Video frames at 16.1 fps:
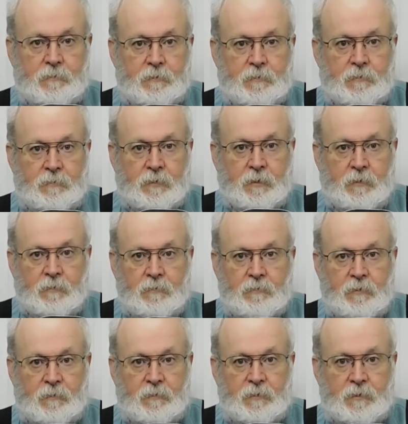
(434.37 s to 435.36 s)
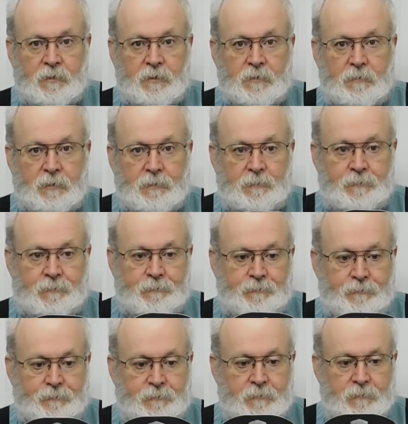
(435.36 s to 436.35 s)
do a clone over to this one,
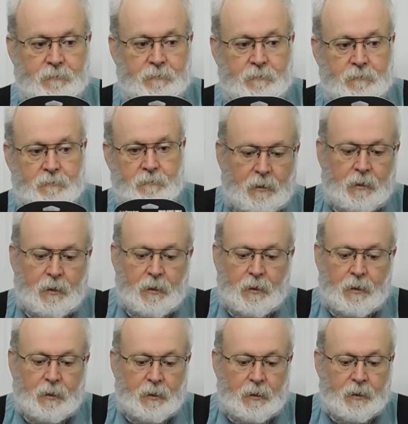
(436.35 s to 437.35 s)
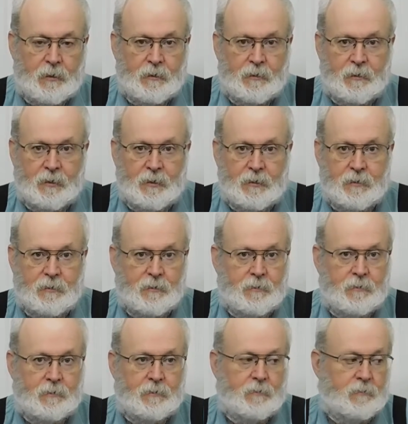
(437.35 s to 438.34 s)
and
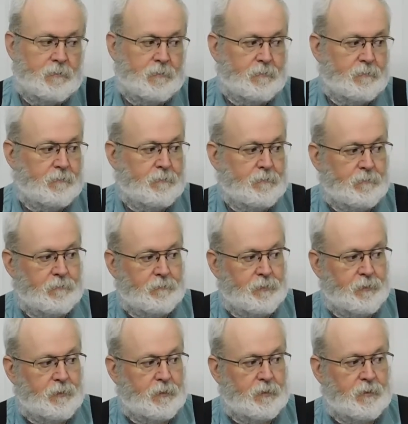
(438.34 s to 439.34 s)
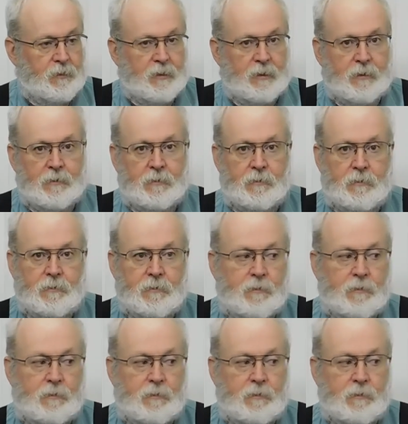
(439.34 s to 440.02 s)
then put it in there,